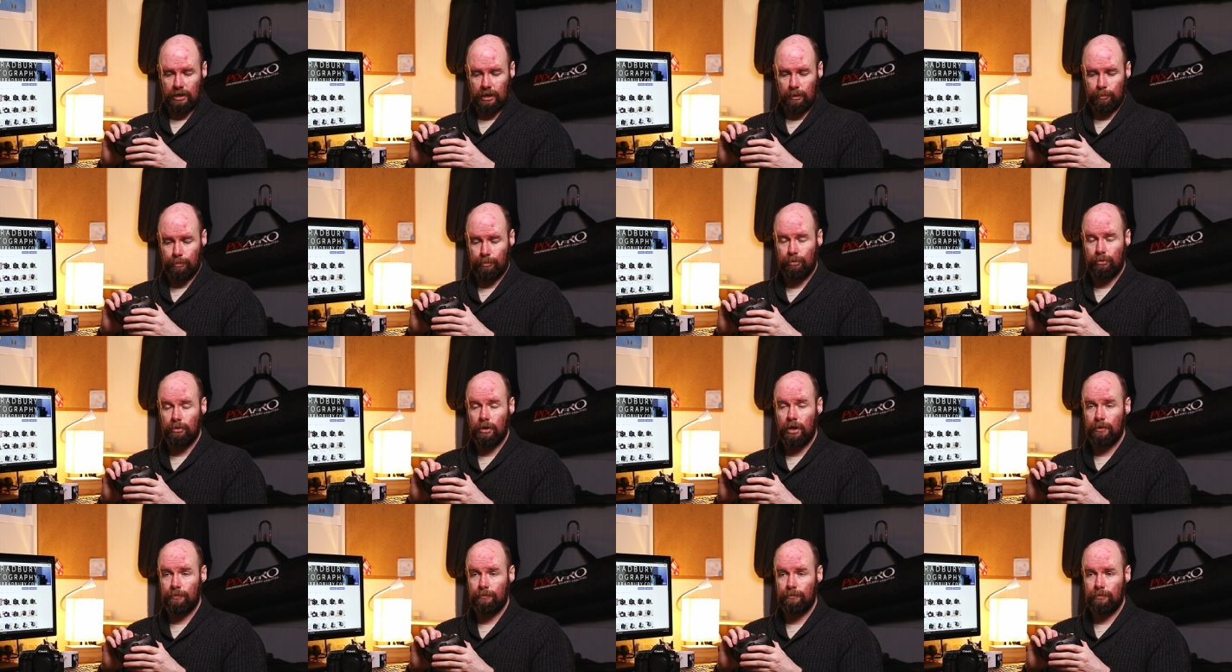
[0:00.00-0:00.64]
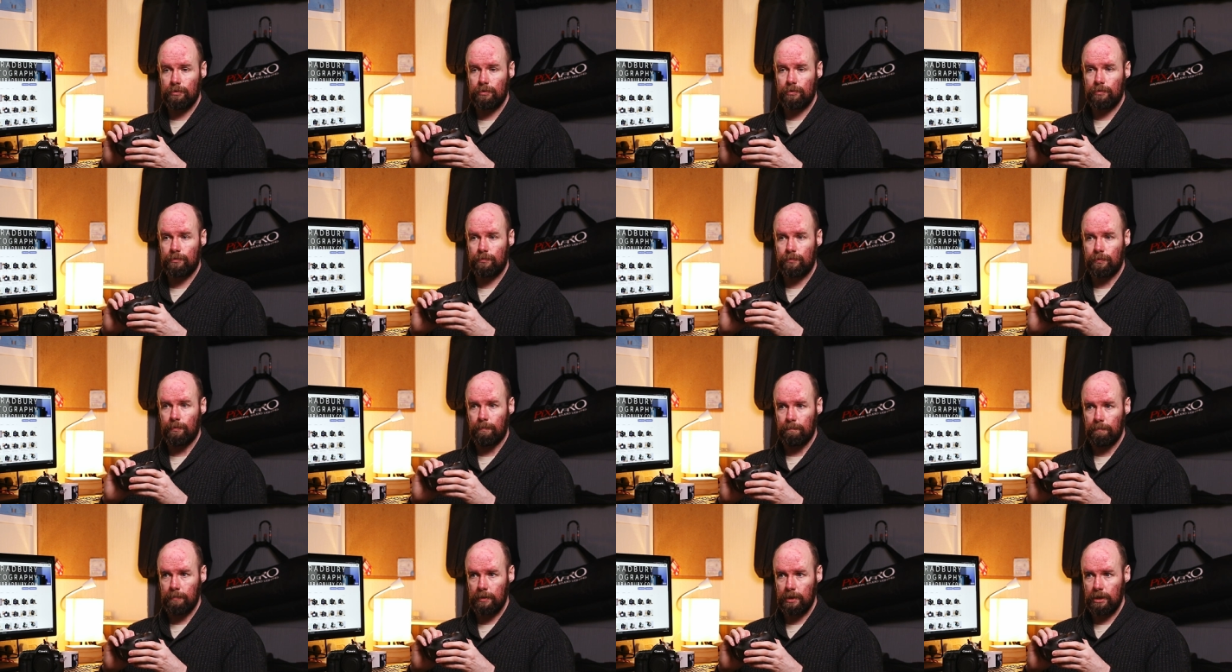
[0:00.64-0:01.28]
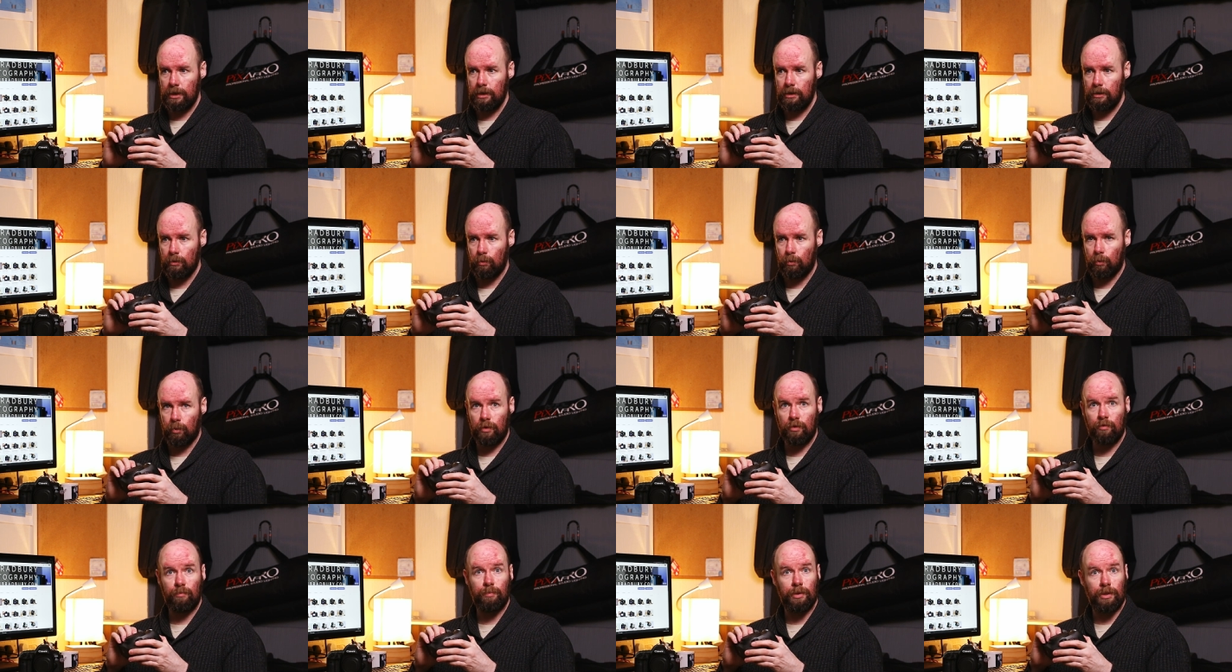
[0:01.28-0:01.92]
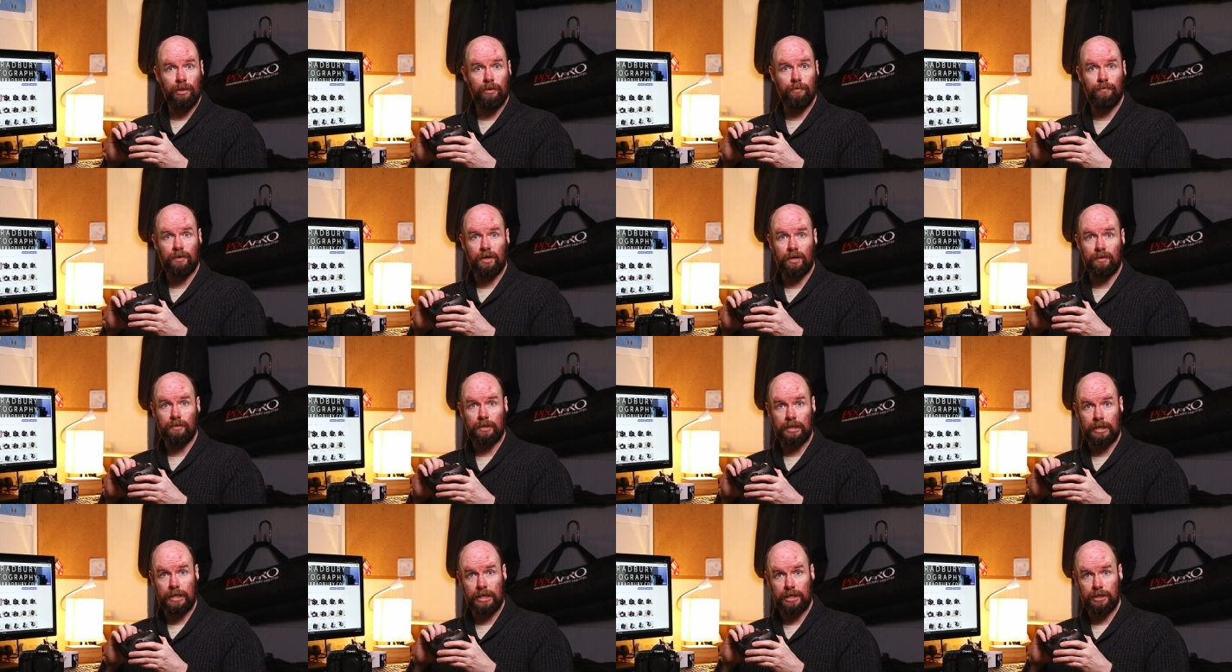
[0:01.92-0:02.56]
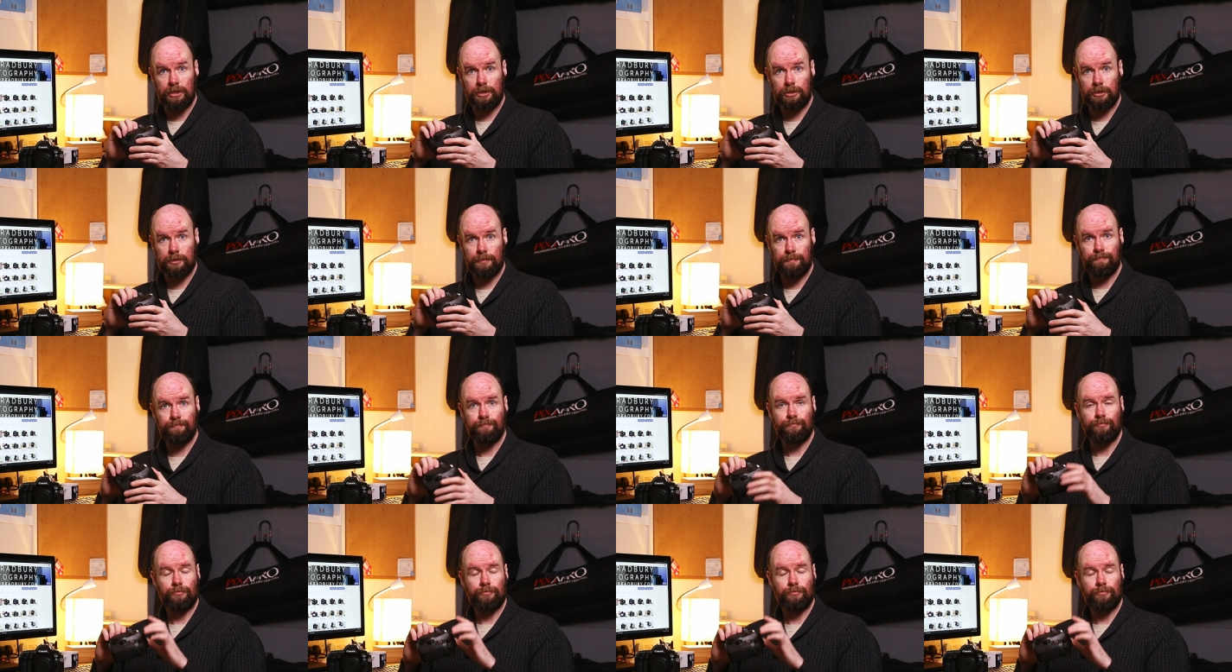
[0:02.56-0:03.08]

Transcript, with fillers: Now preference for me would have been the 5DS.